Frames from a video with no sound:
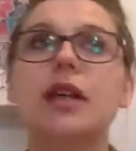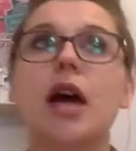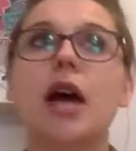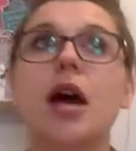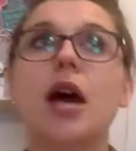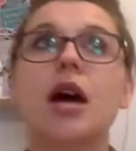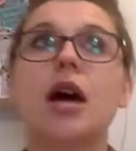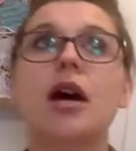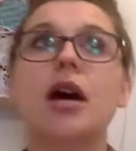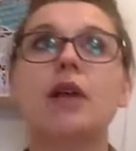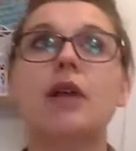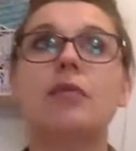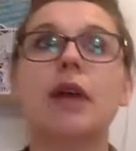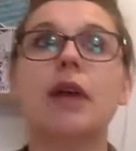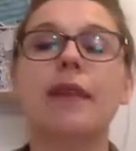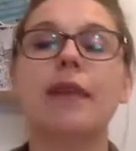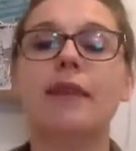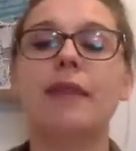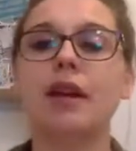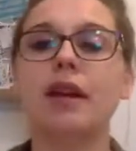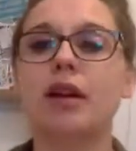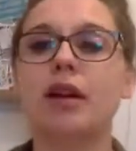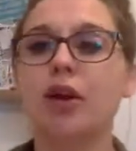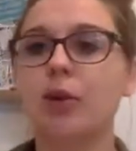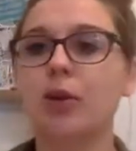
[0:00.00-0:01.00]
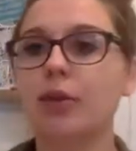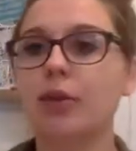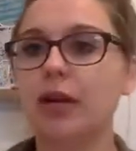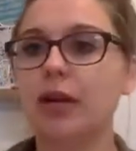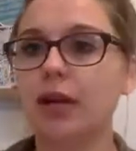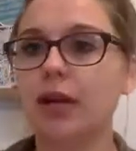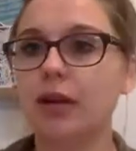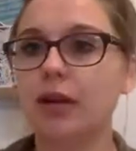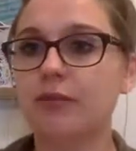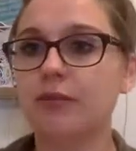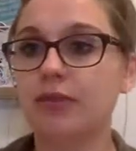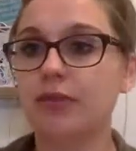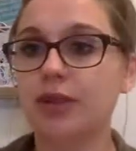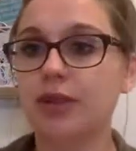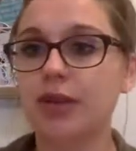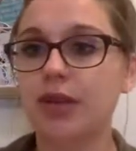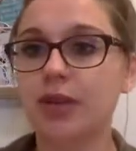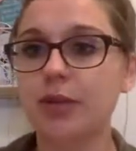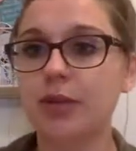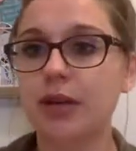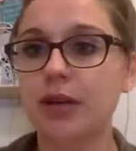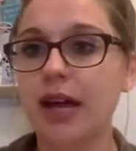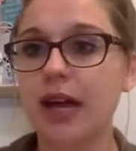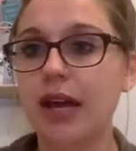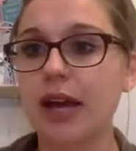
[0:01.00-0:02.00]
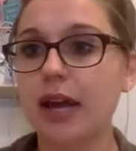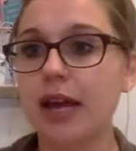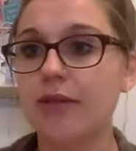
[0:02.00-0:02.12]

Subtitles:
And then I'll open it up for Q&A.